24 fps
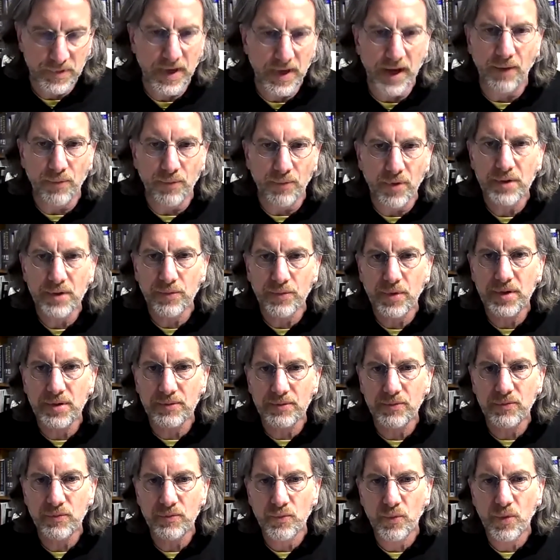
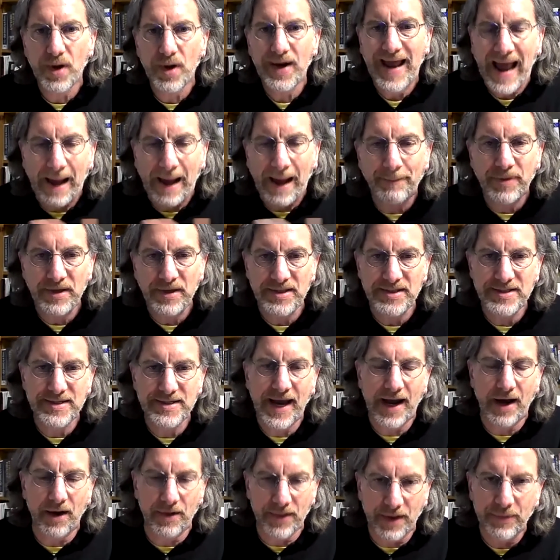what happens
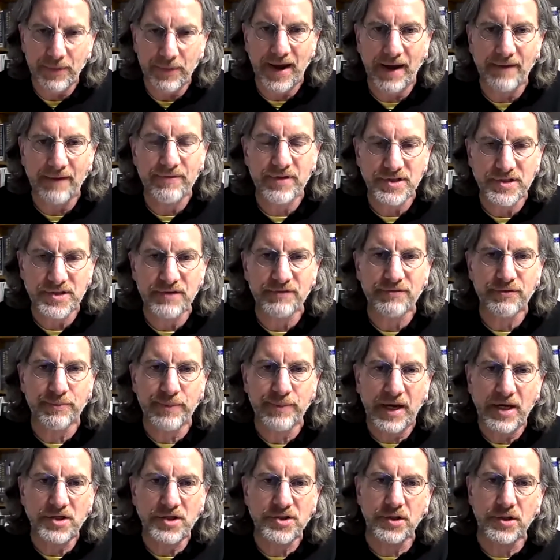now that we have this
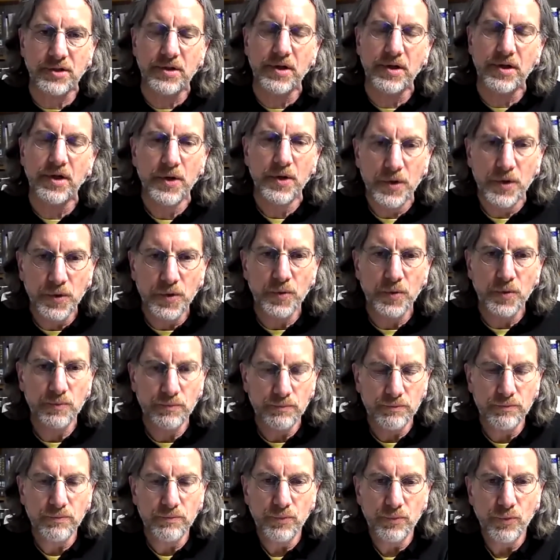information?
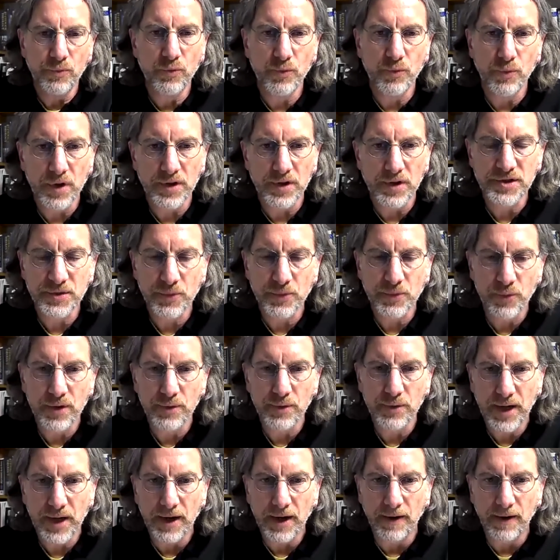Where do
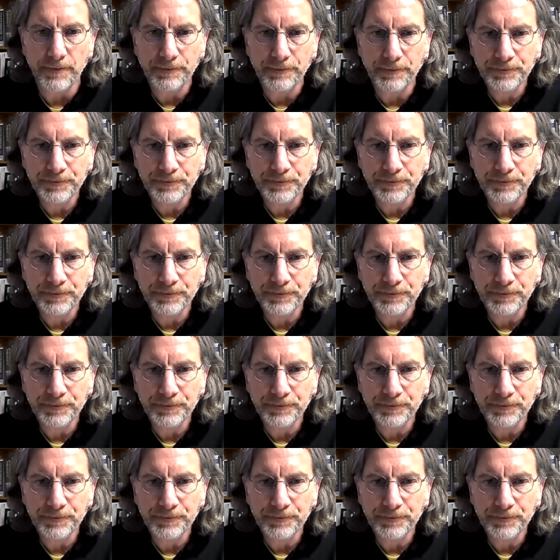we go?